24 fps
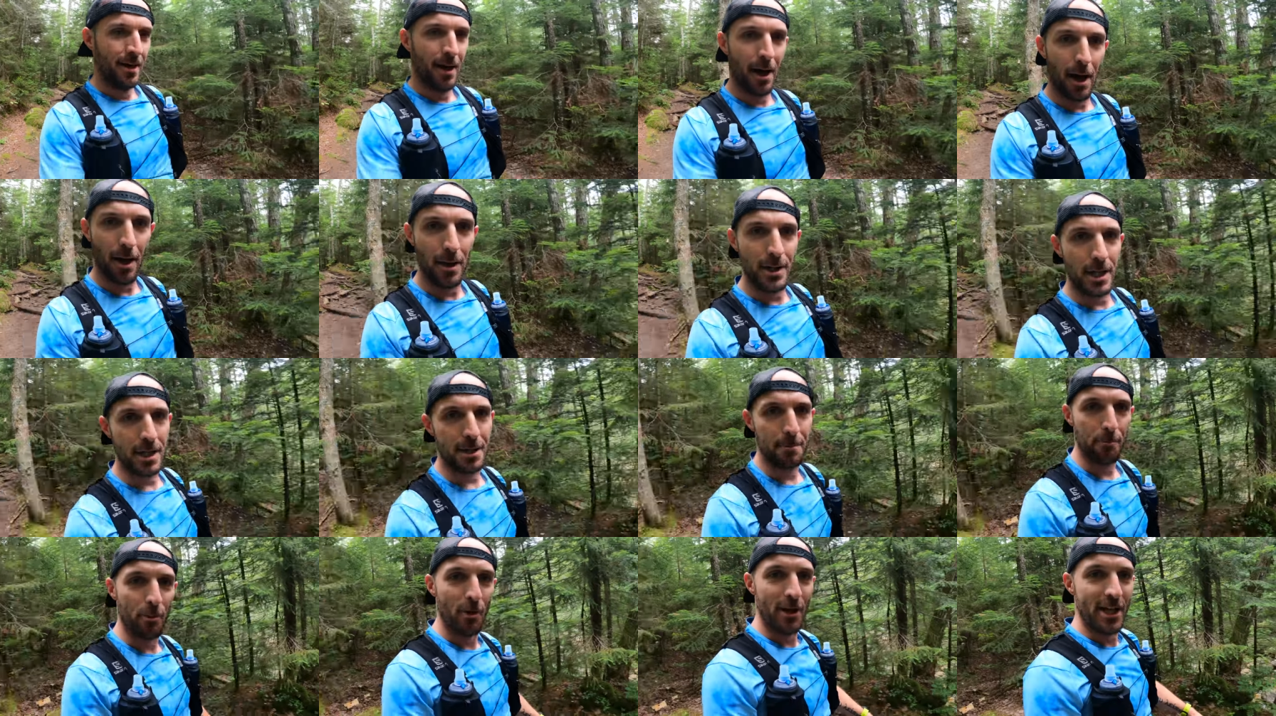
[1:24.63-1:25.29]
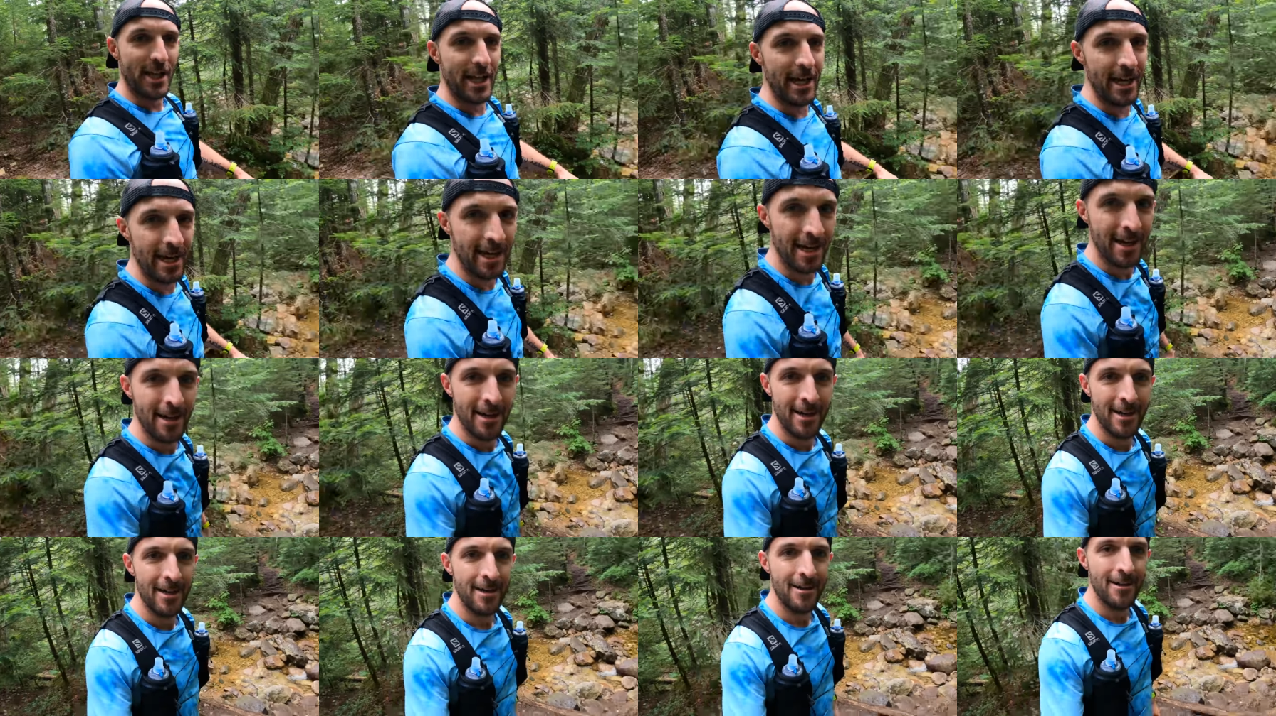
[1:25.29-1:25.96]
oh, this is pretty.
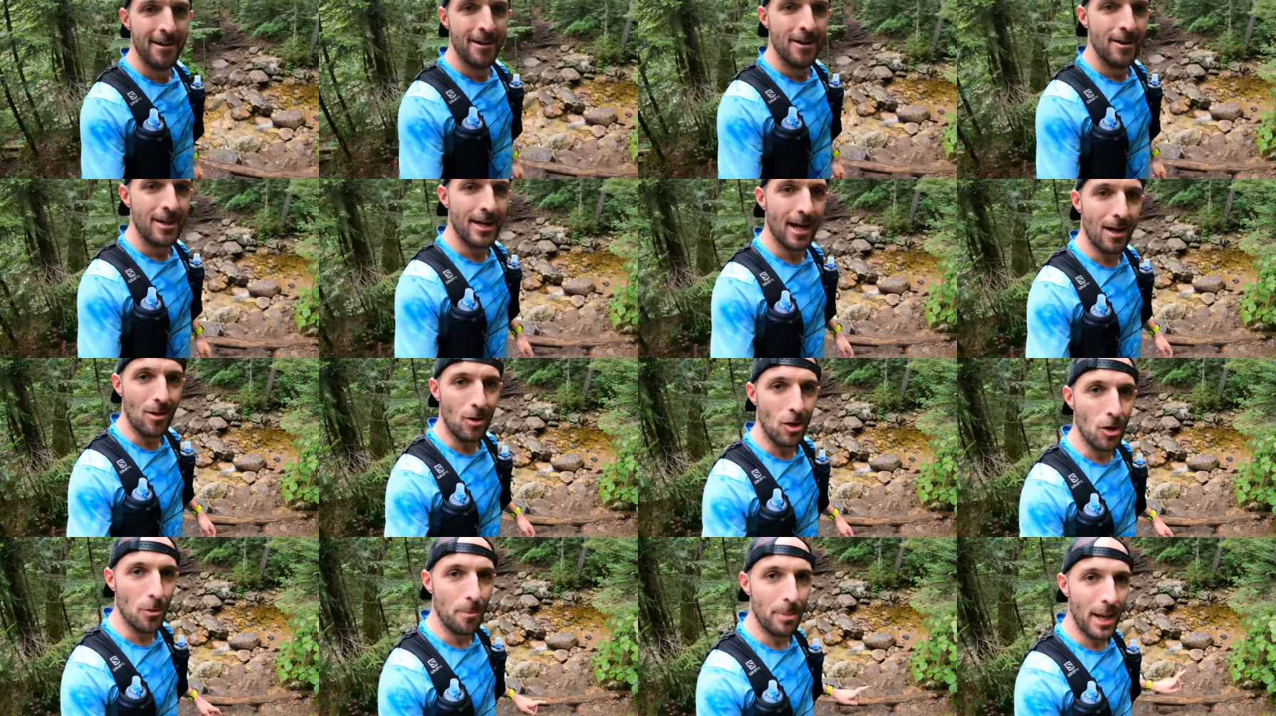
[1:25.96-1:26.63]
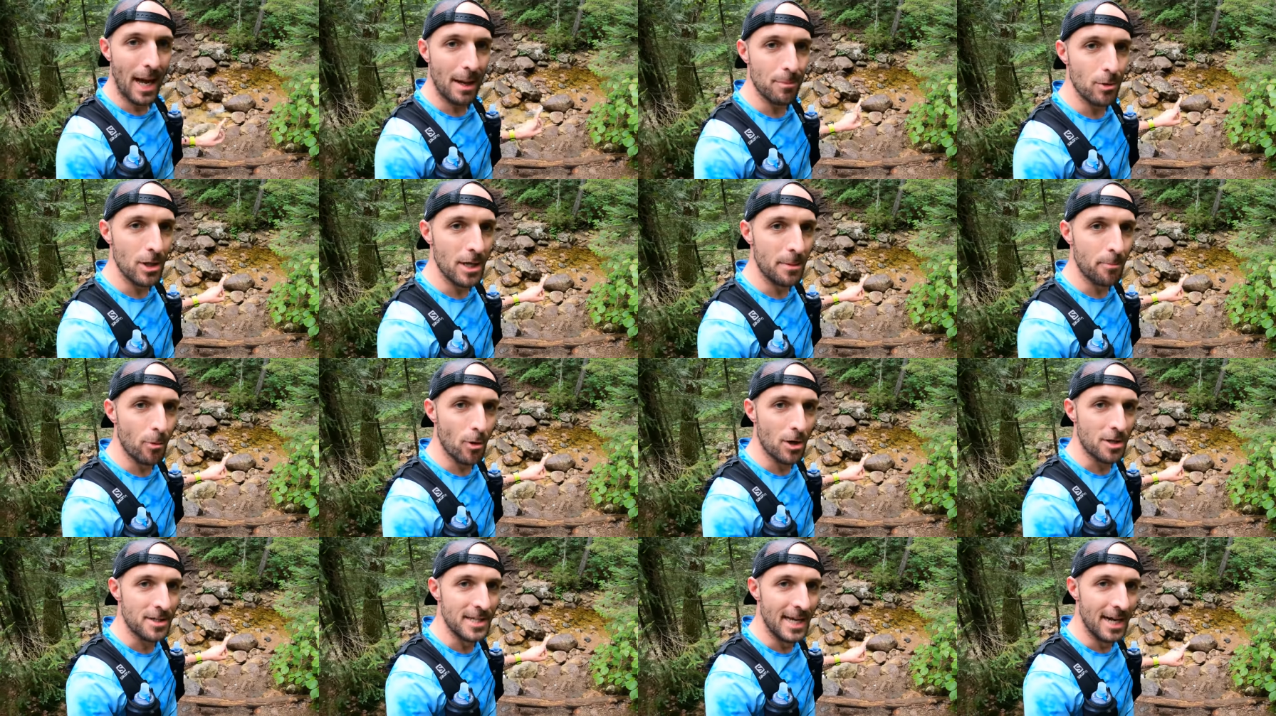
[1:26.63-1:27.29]
Got a little babbling
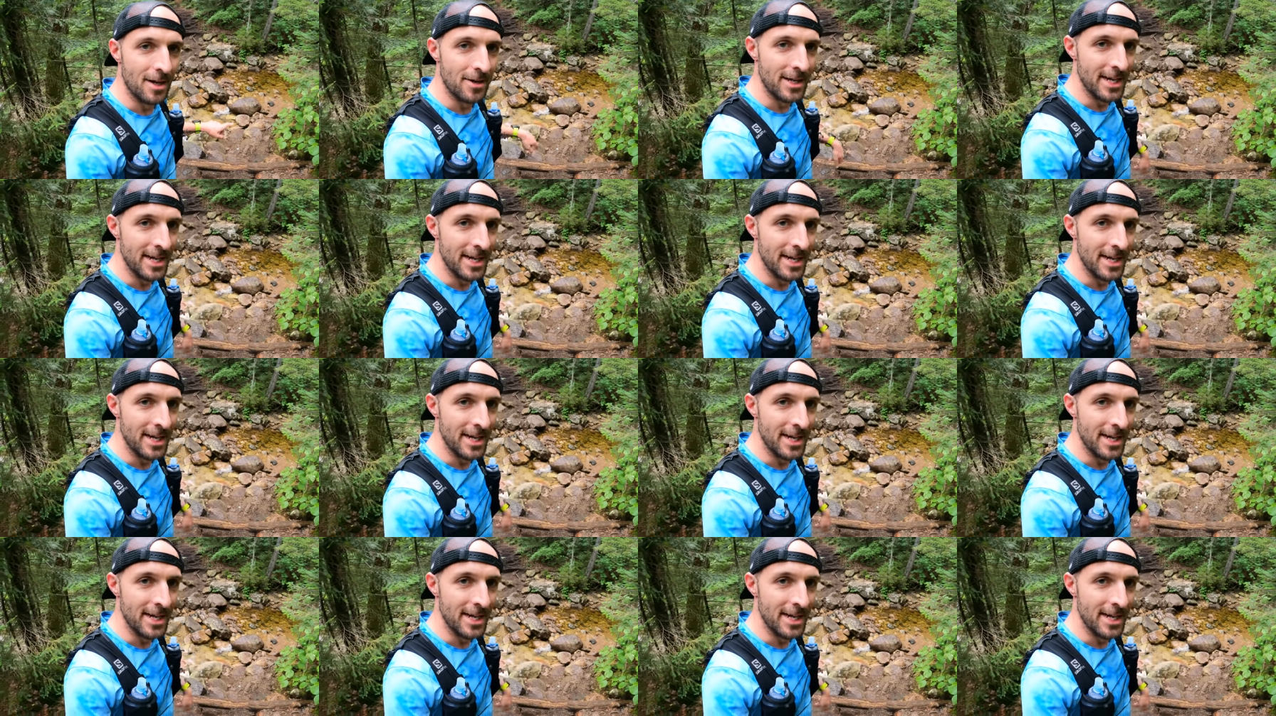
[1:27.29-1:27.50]
brook down